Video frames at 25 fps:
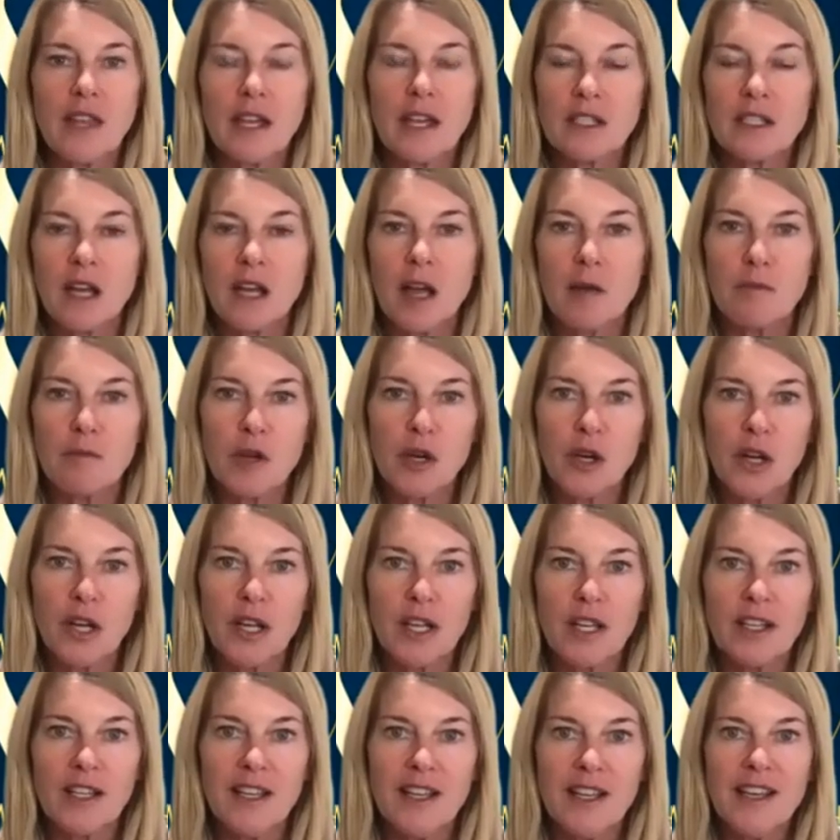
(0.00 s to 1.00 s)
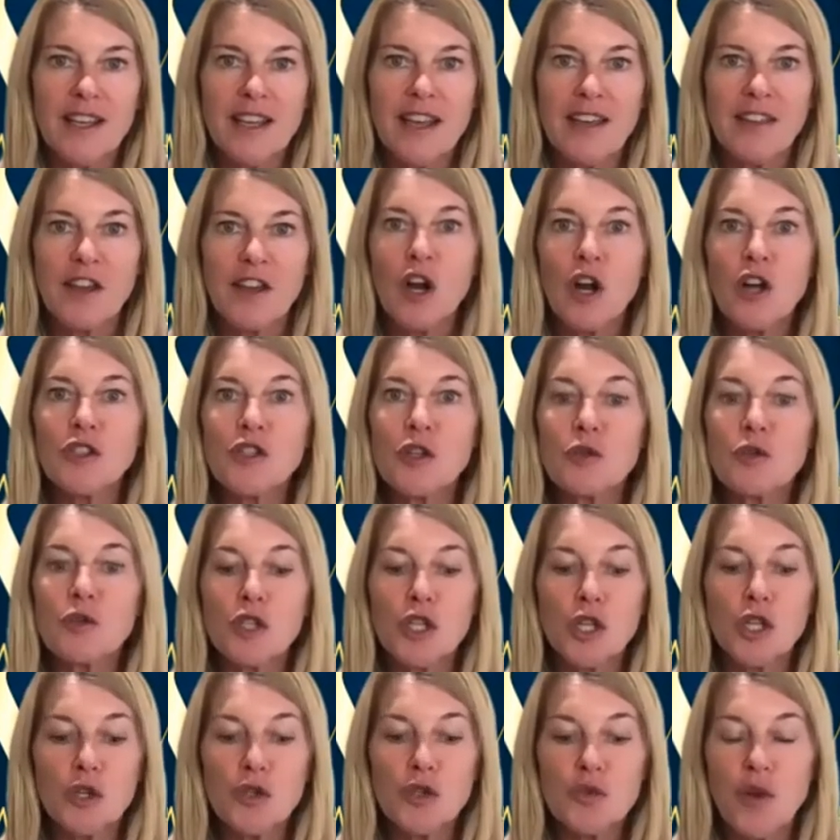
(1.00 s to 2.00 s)
time period. There are also
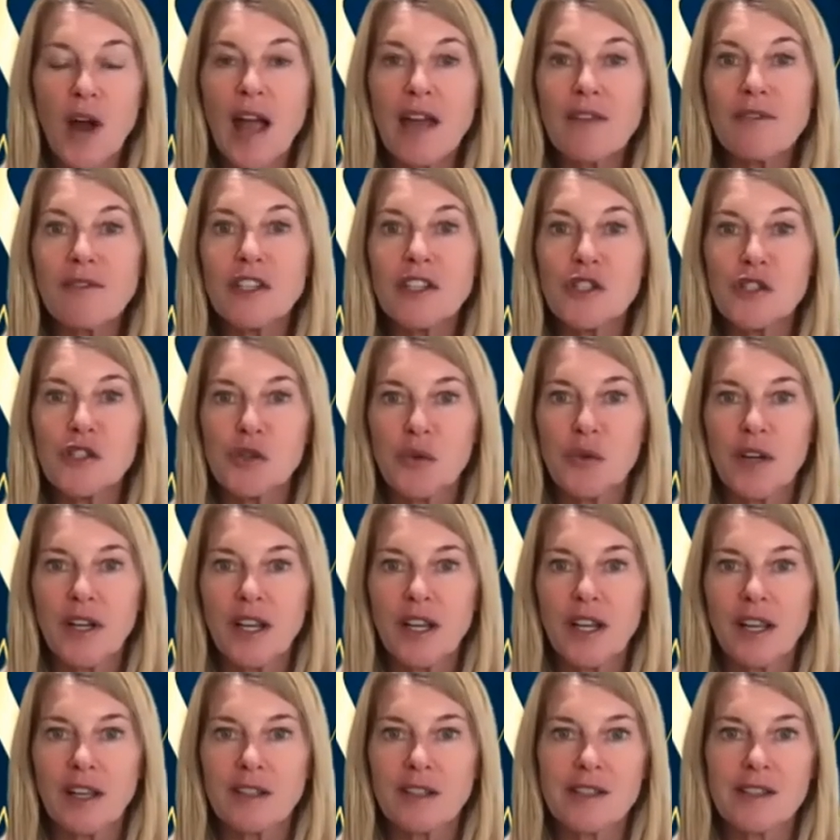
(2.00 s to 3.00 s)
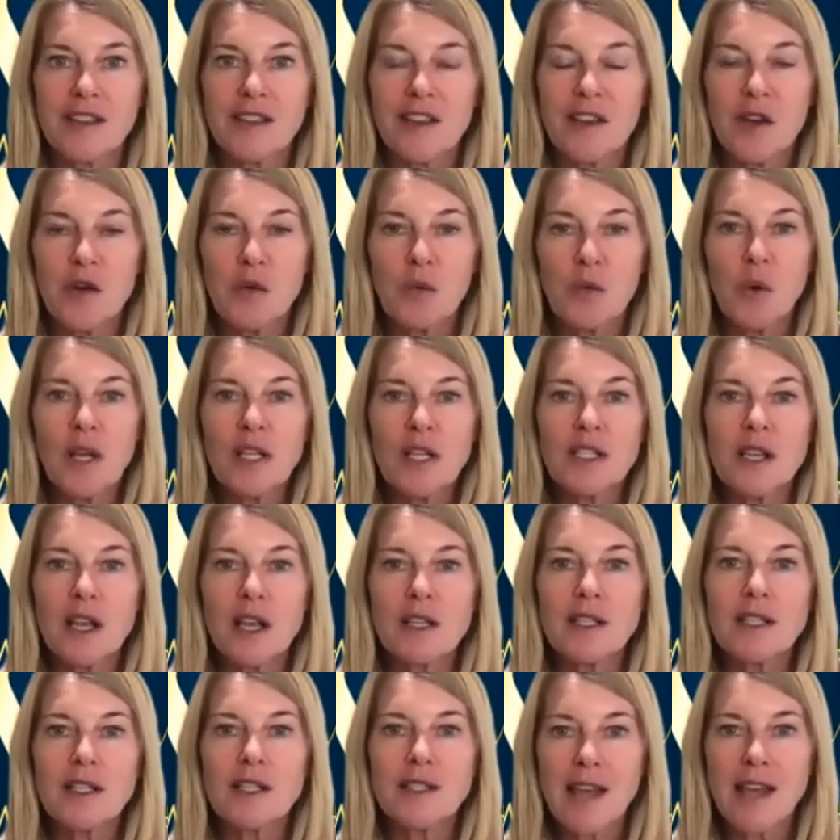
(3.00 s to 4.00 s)
2 drive-in screenings. One's
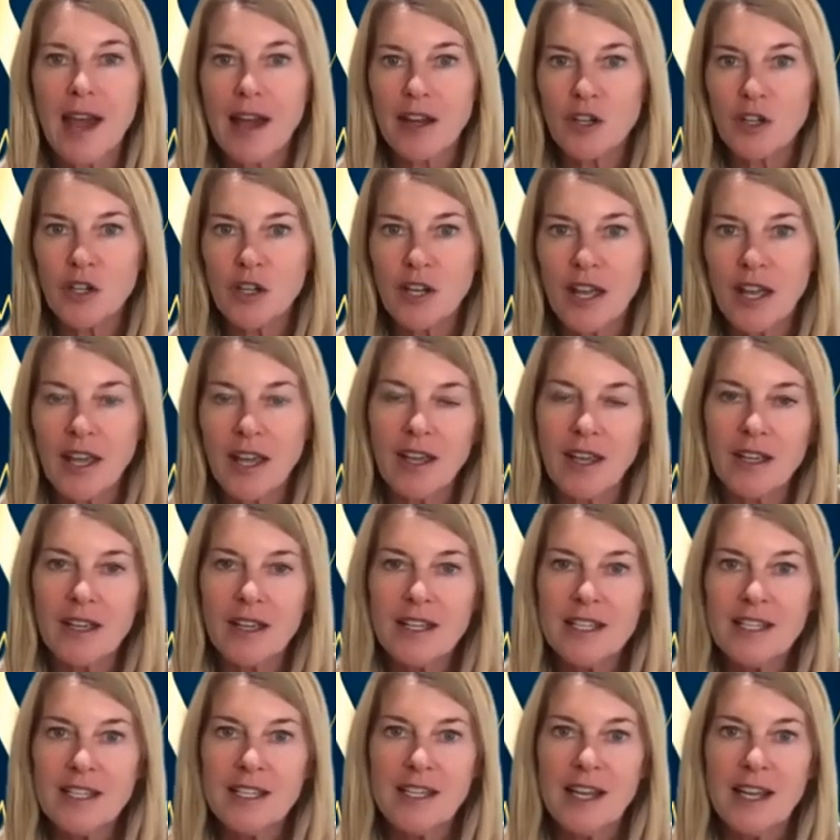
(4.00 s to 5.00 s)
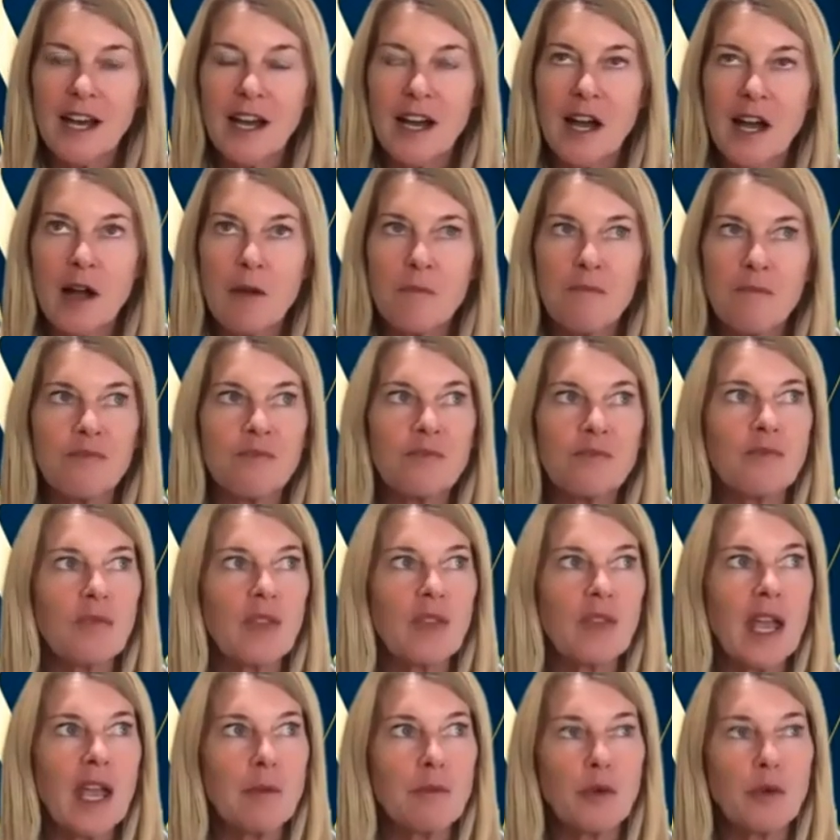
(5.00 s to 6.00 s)
on Saturday,
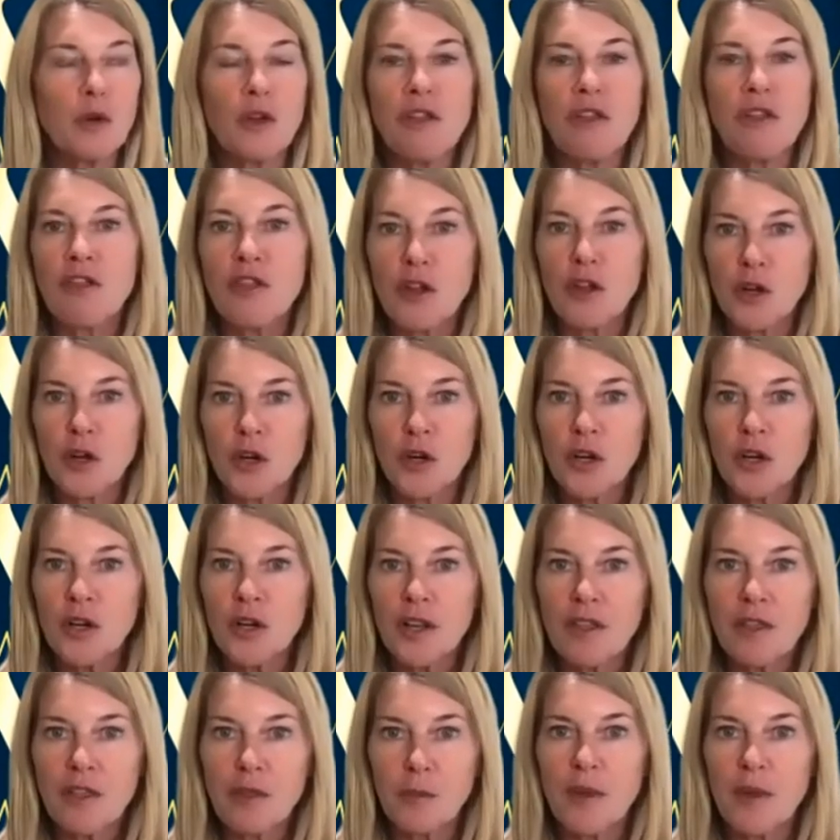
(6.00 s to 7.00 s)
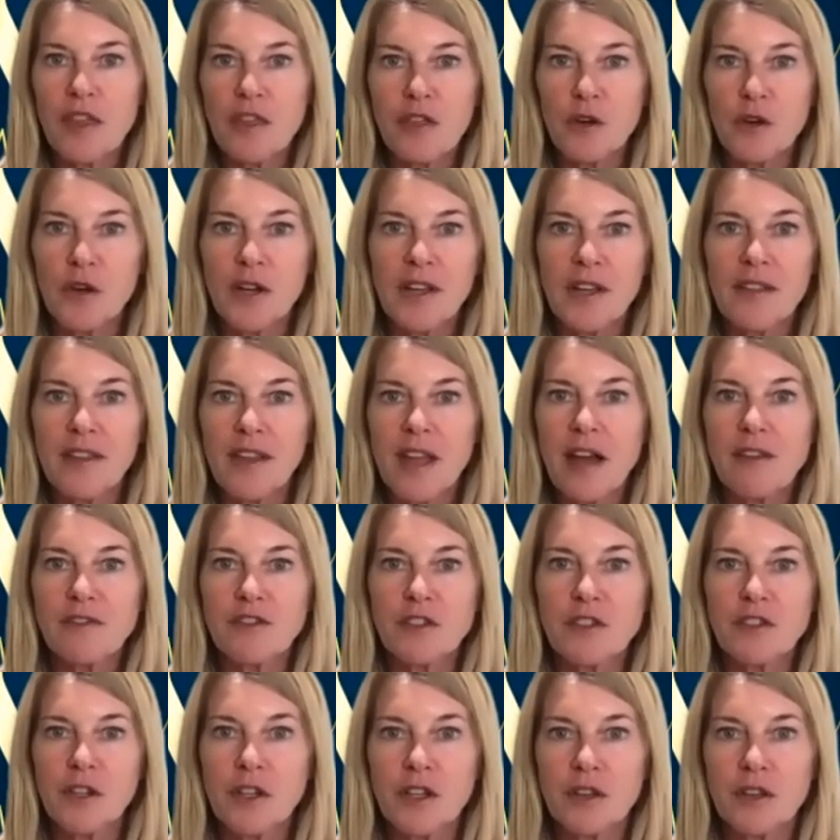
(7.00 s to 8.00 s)
April 3rd at 3:30 in the
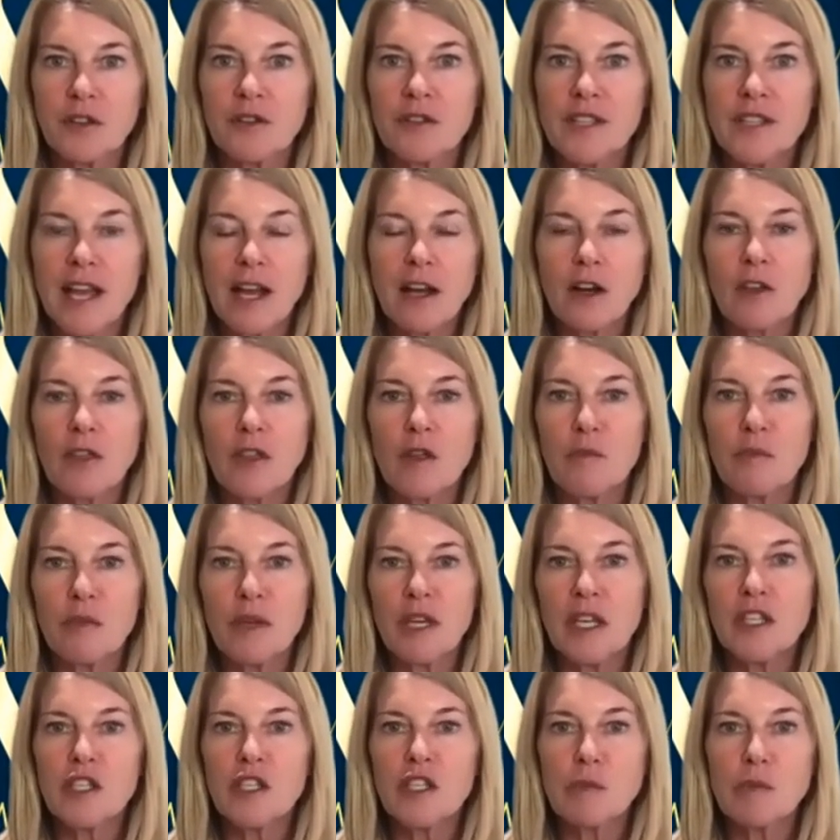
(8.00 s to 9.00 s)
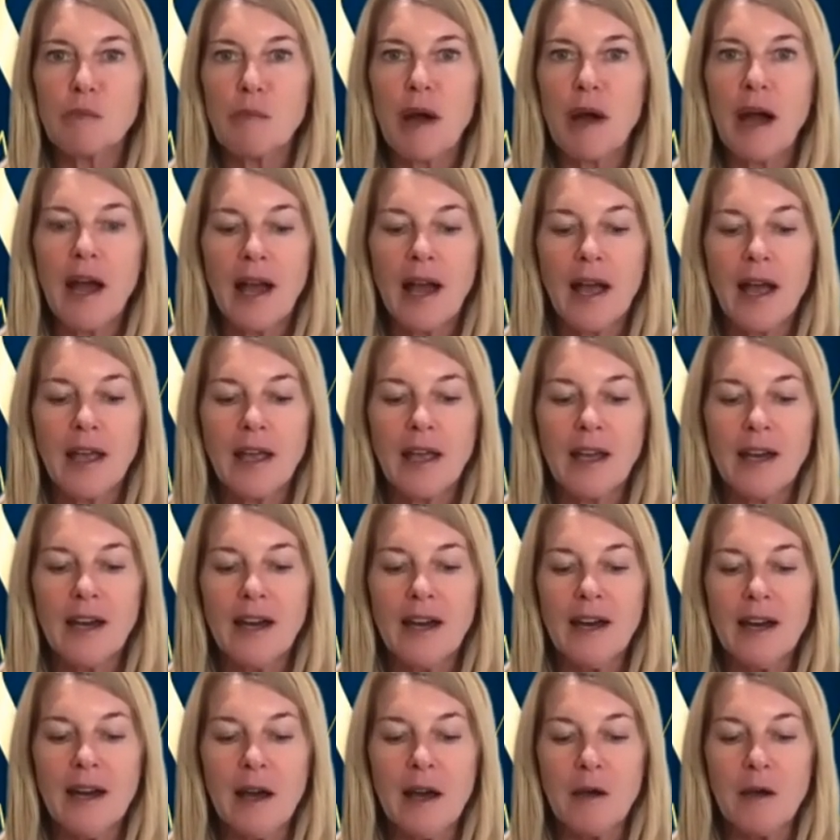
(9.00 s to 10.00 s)
afternoon down on the beach by
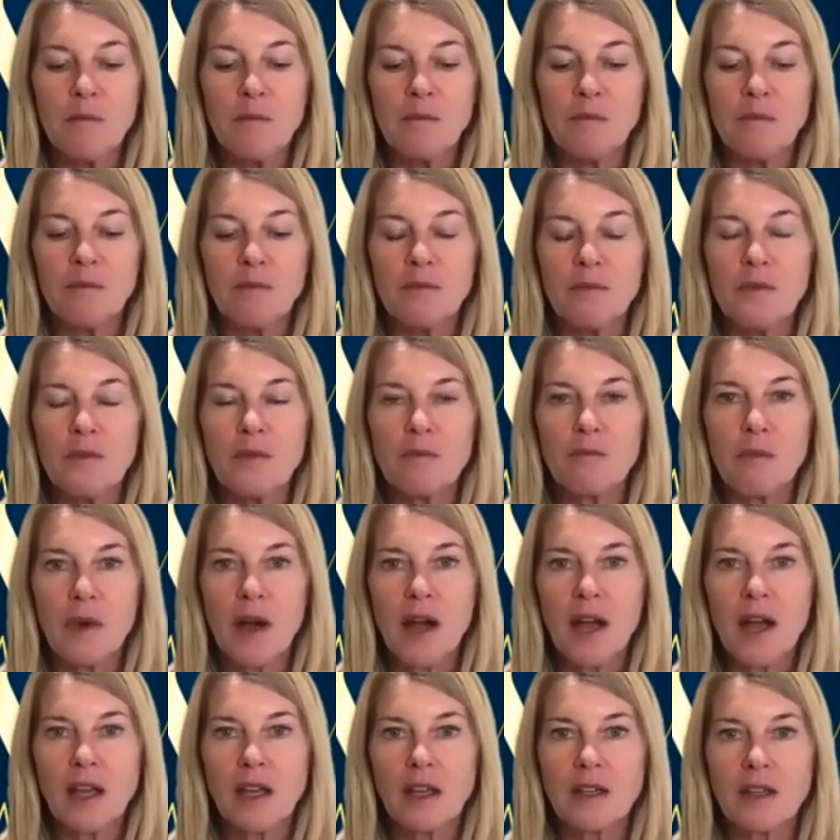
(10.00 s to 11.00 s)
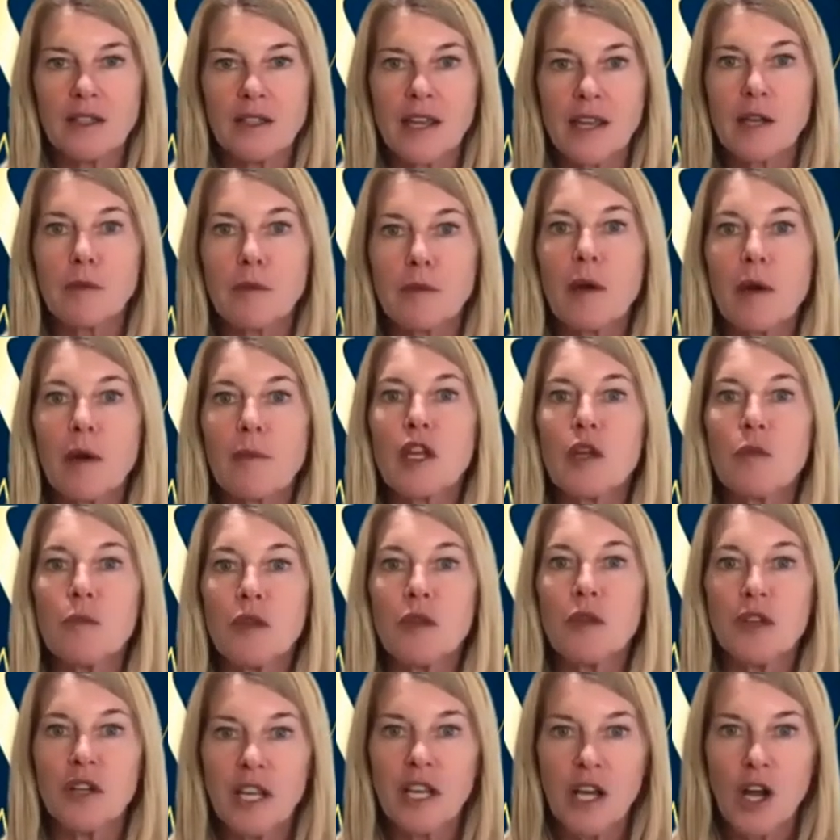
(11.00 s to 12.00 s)
Santa Barbara
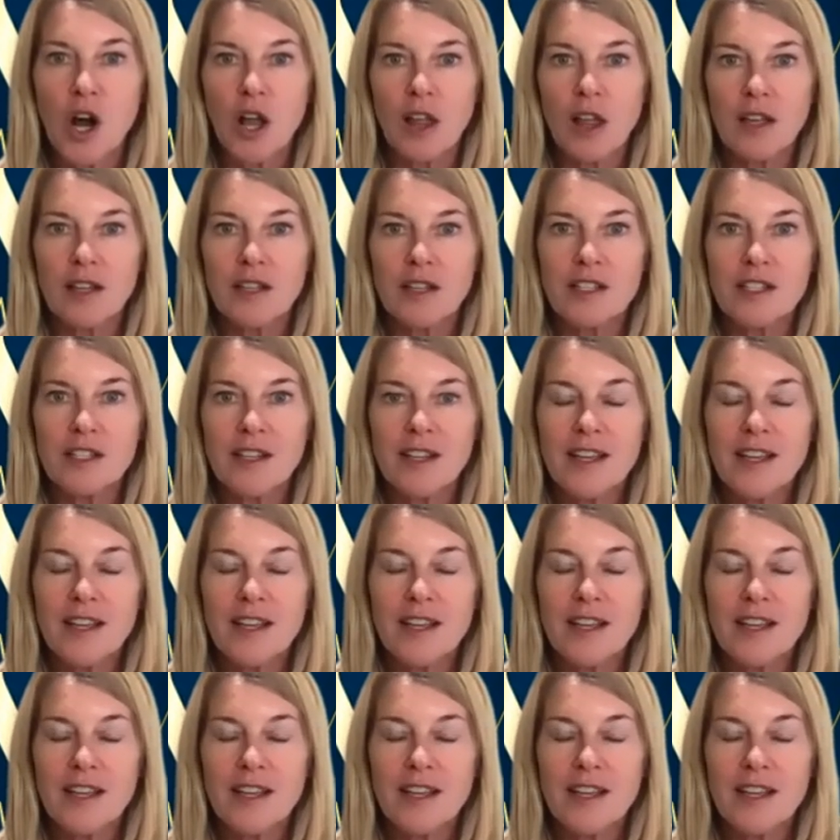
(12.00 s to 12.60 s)
Community College.